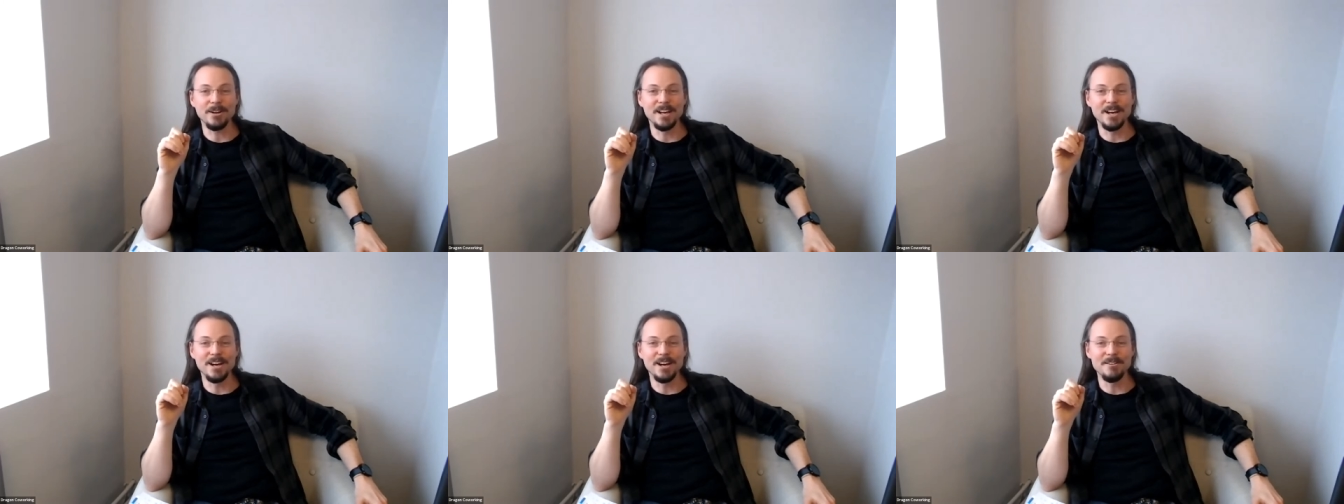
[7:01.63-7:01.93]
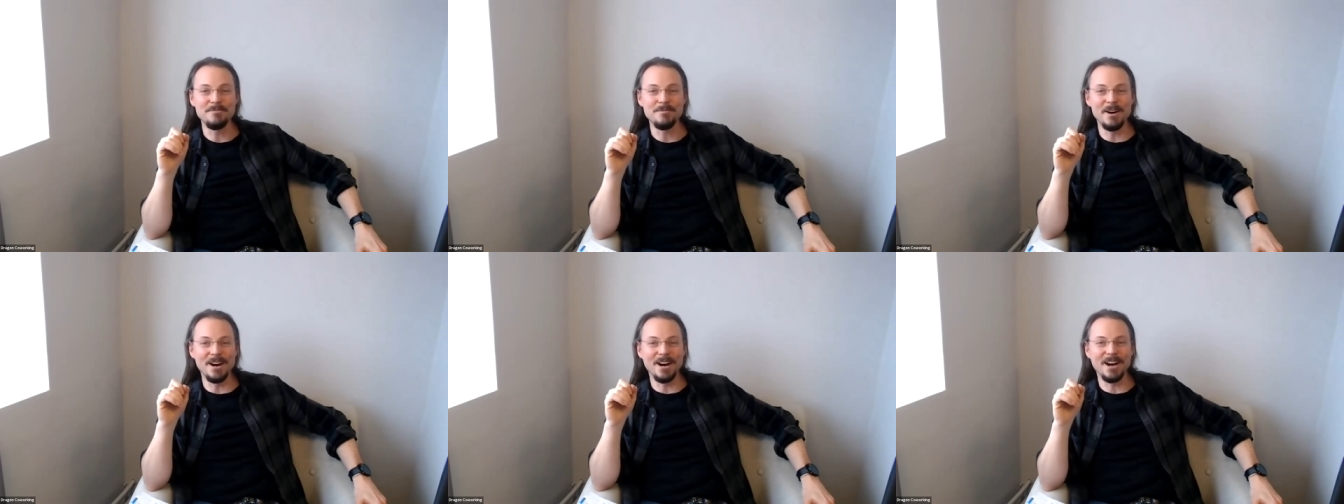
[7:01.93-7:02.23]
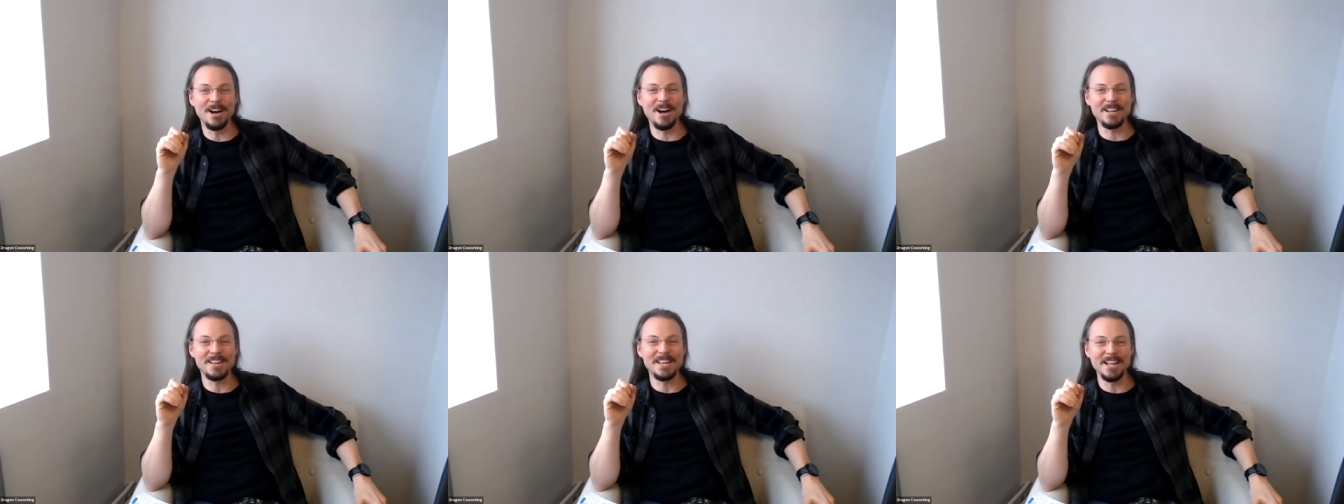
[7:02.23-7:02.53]
But
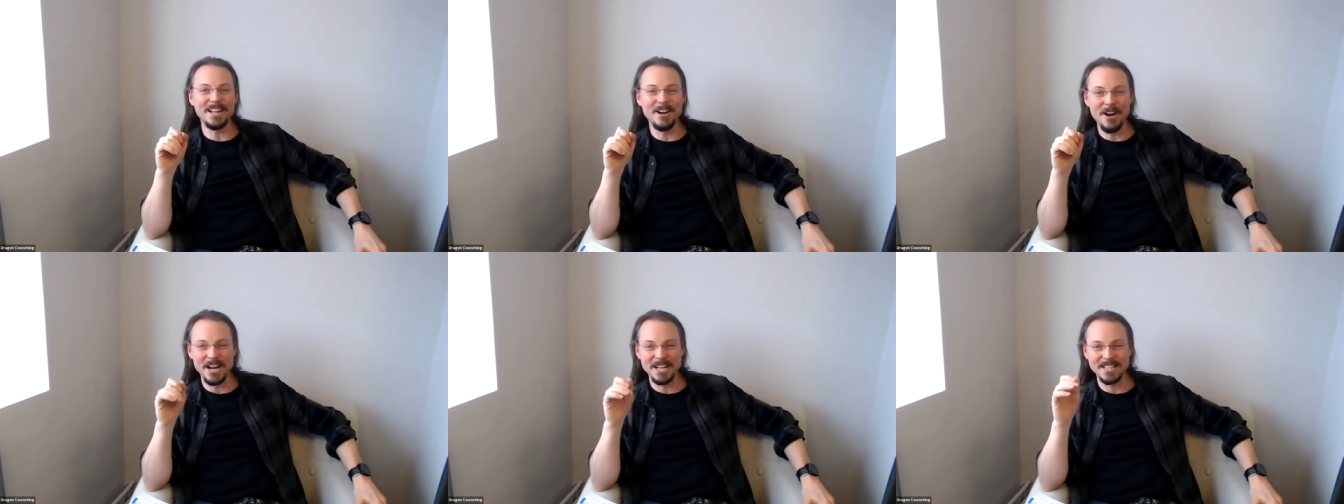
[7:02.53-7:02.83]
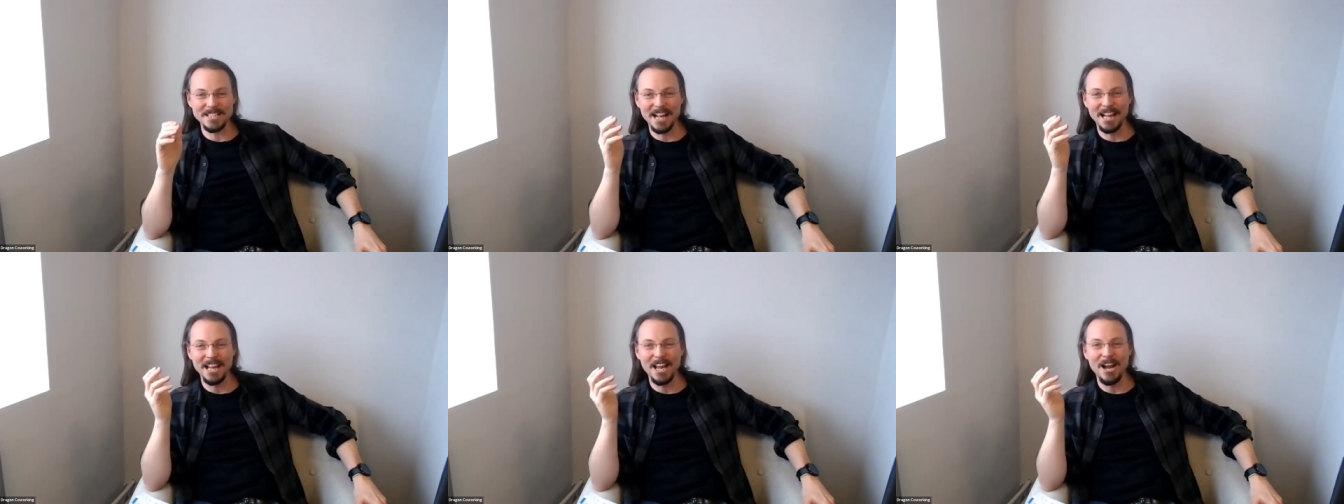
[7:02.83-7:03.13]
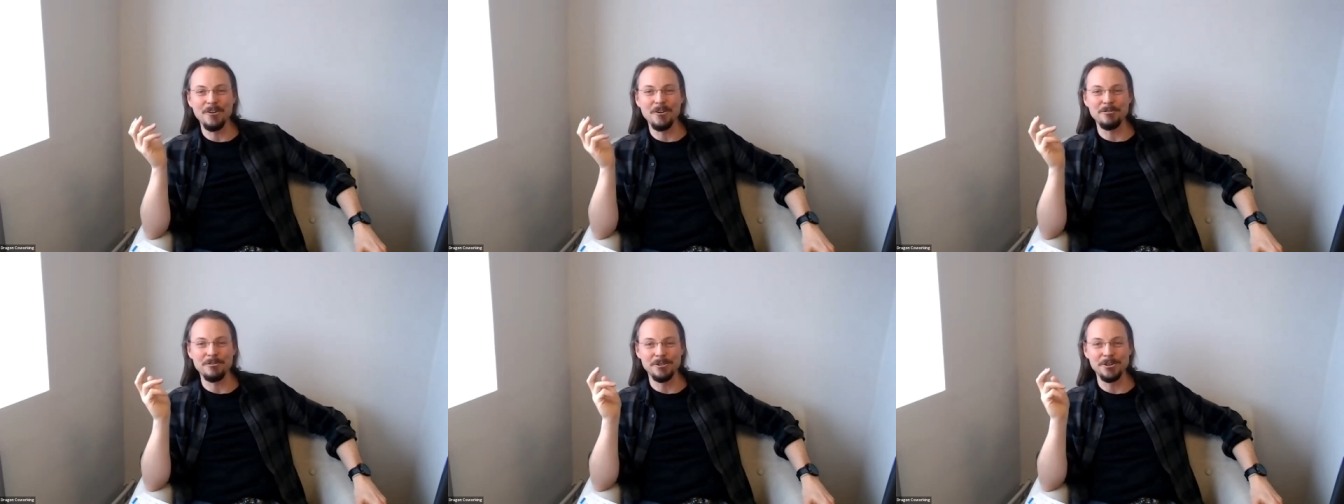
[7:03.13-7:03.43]
I don't know exactly
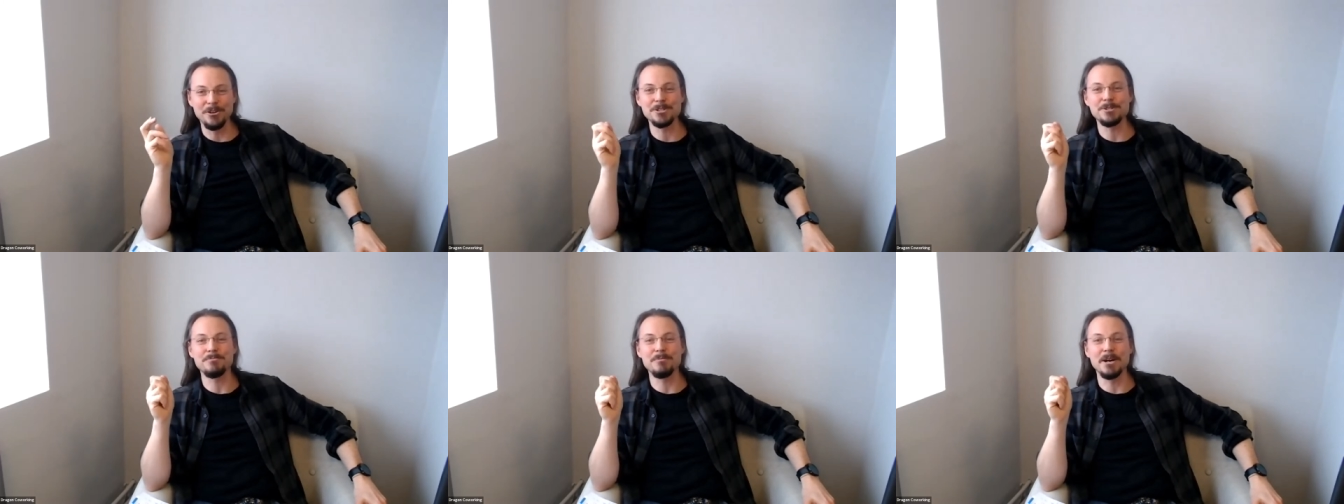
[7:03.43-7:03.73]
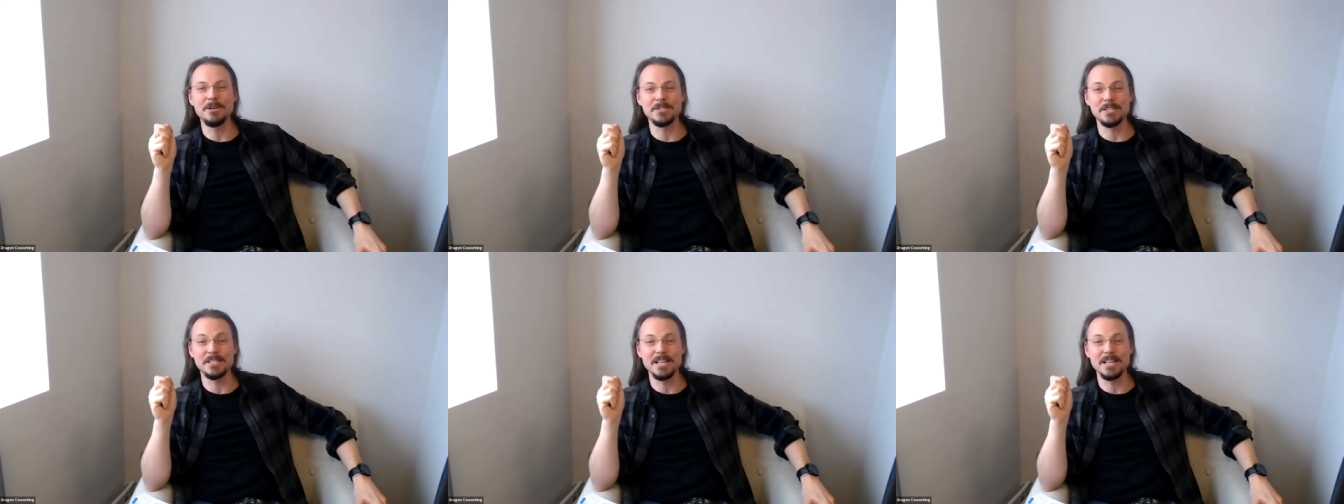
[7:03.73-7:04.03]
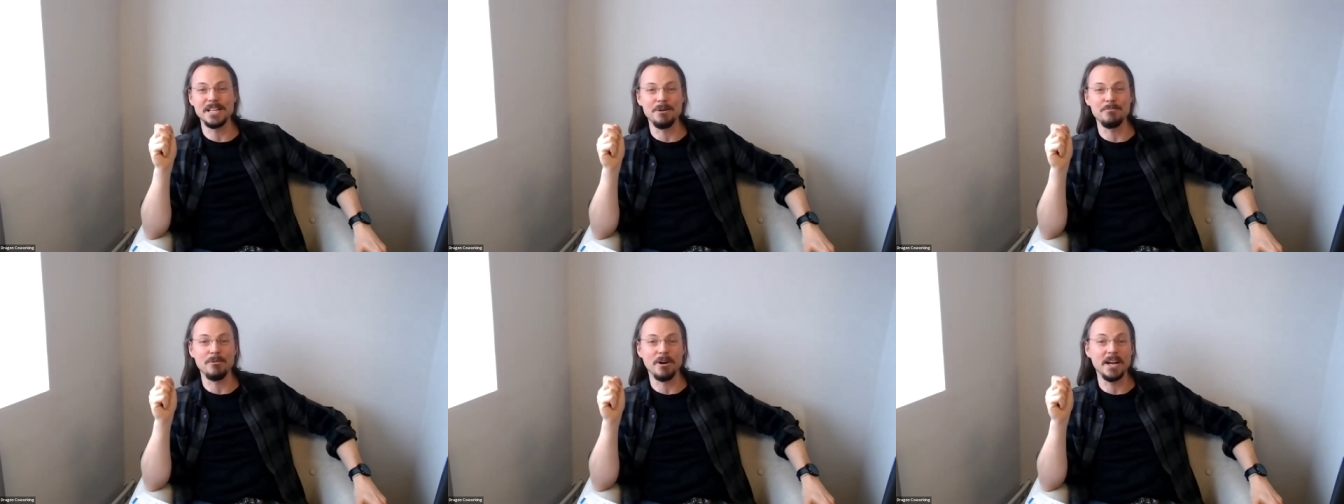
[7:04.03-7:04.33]
how often you're supposed to
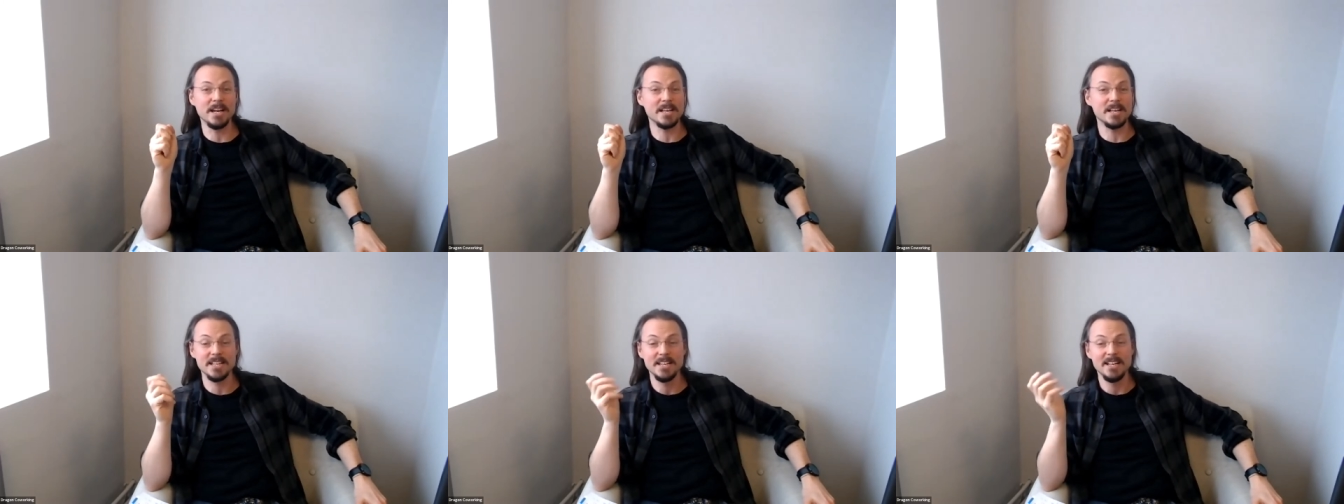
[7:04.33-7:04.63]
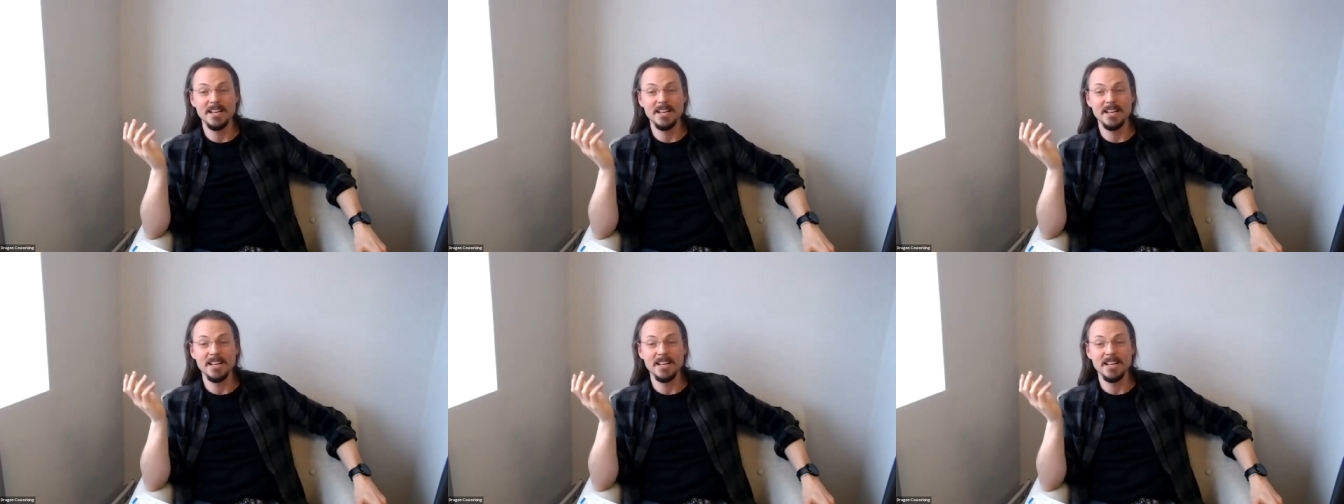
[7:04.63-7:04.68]
take breaks.